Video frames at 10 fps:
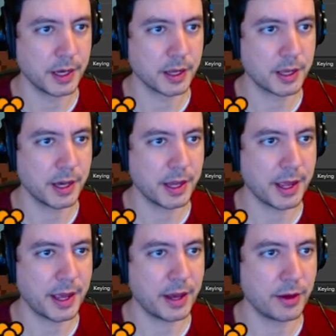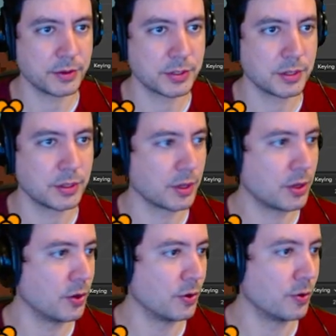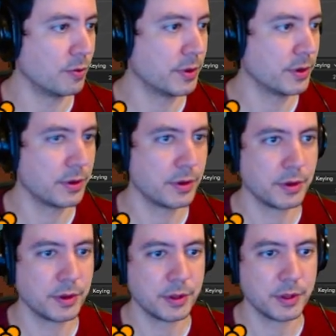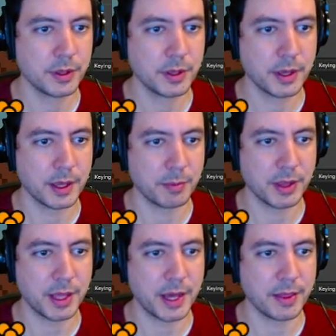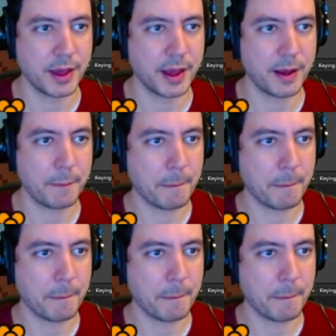cut out the cube and apply that.